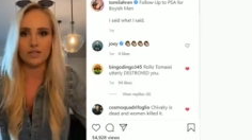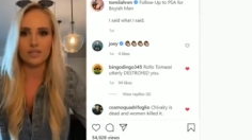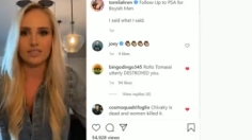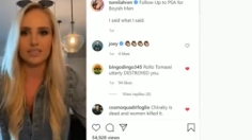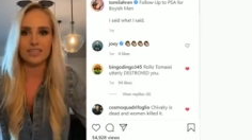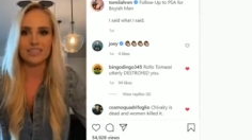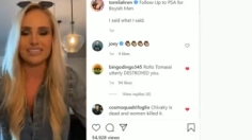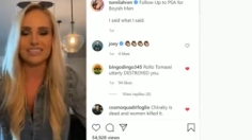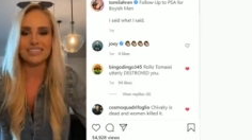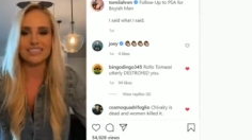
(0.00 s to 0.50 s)
and
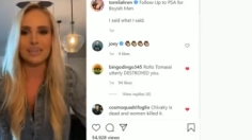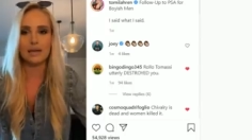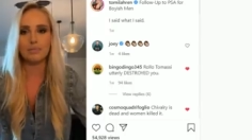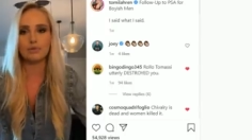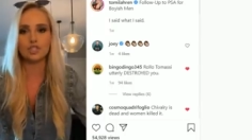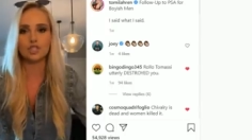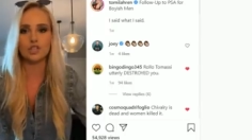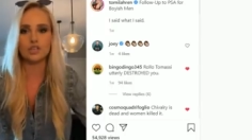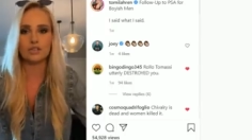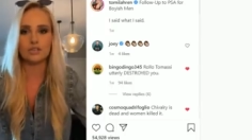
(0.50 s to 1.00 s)

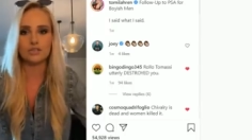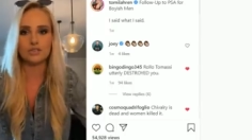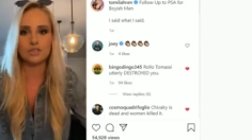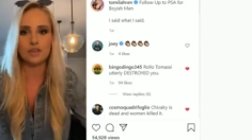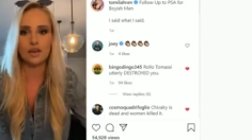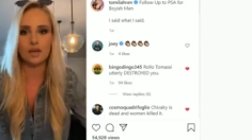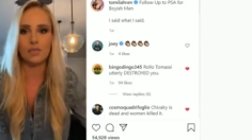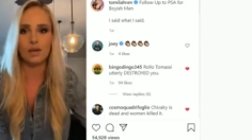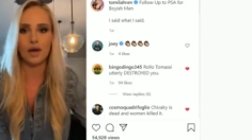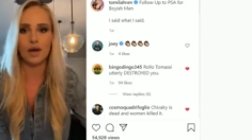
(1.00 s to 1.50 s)

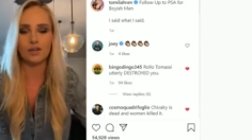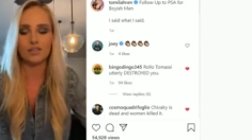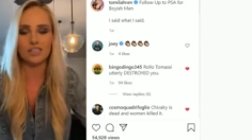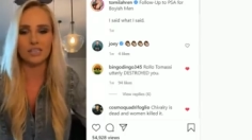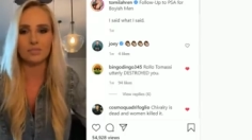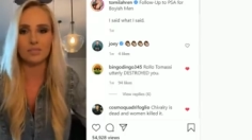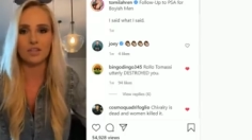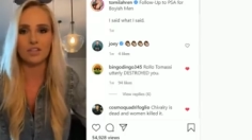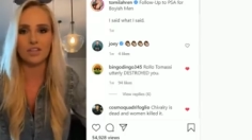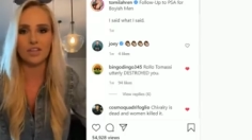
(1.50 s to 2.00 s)
misconceptions
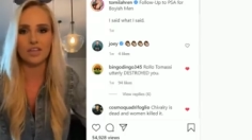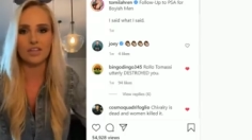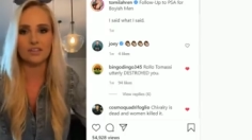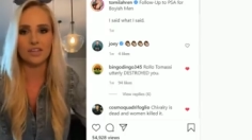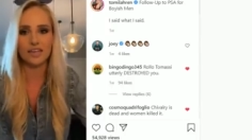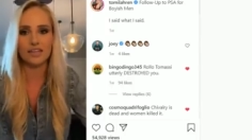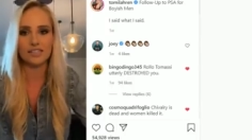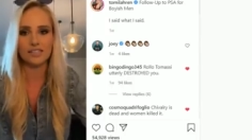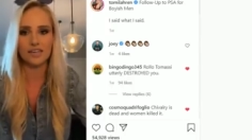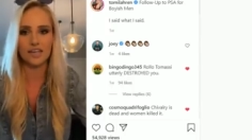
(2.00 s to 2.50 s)
about some of the
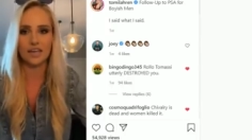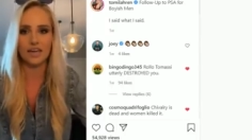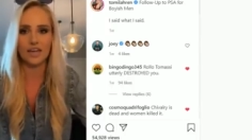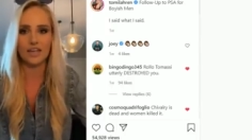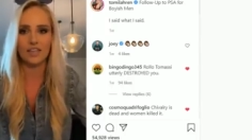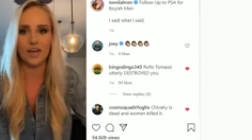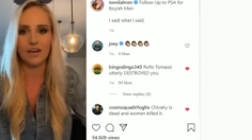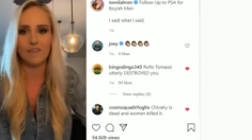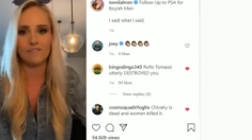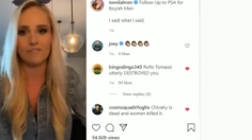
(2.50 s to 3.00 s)
things I
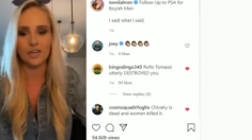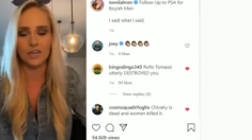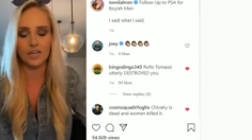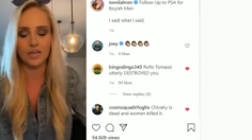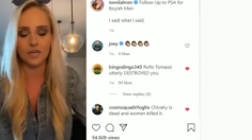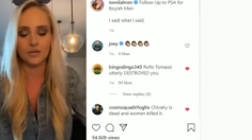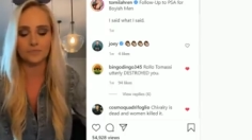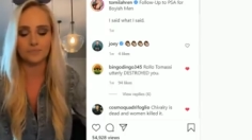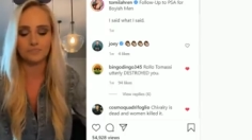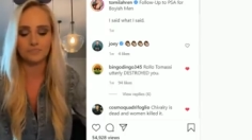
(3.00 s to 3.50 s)
said in that
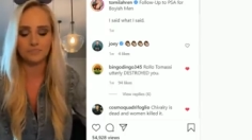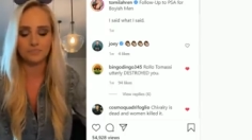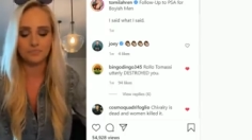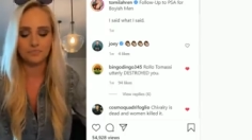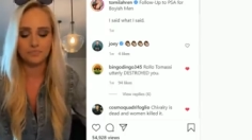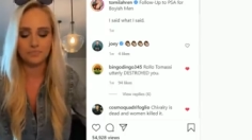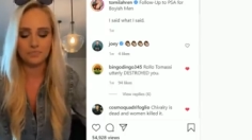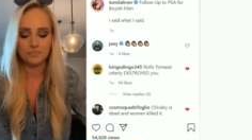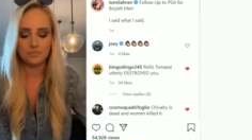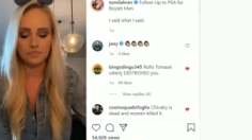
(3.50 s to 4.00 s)
video
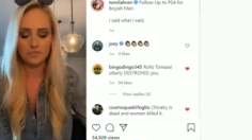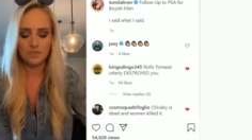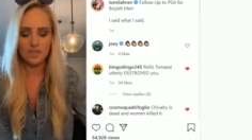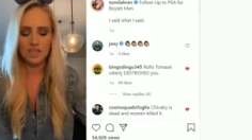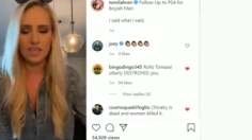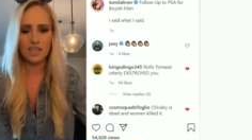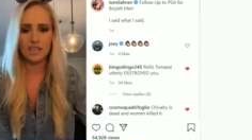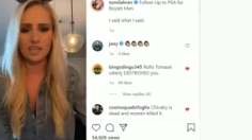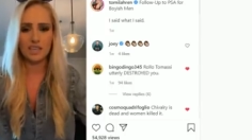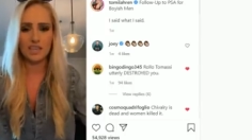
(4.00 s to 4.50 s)

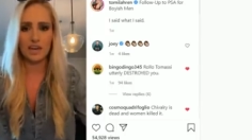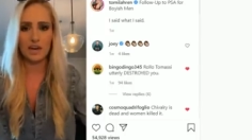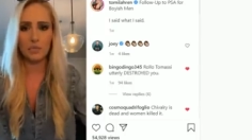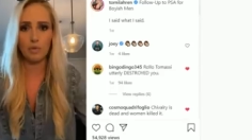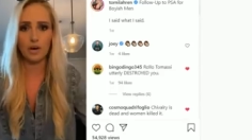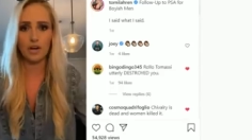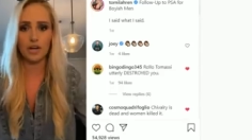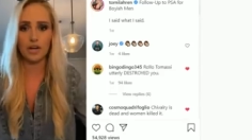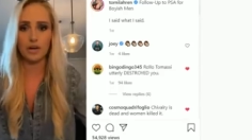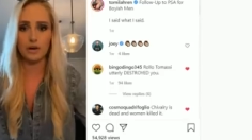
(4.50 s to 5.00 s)
that
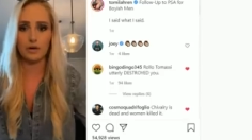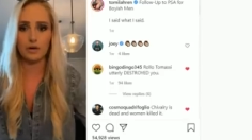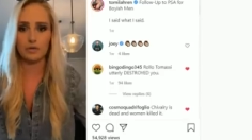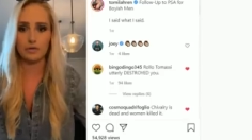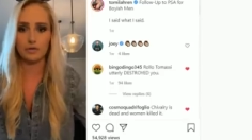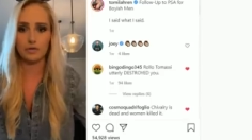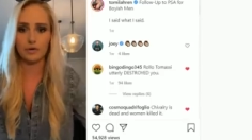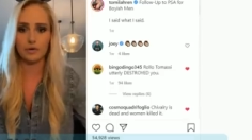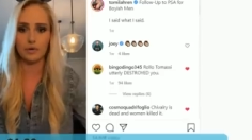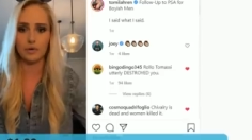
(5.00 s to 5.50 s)
I want to go
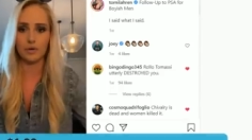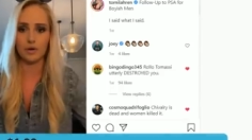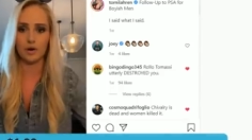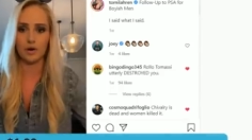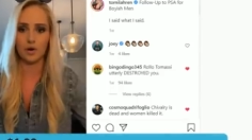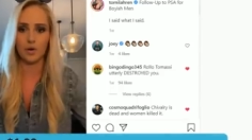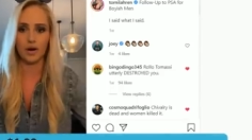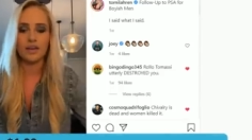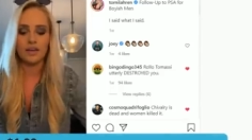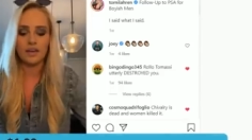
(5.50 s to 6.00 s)
through real
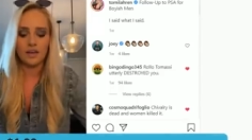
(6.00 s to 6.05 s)
quick.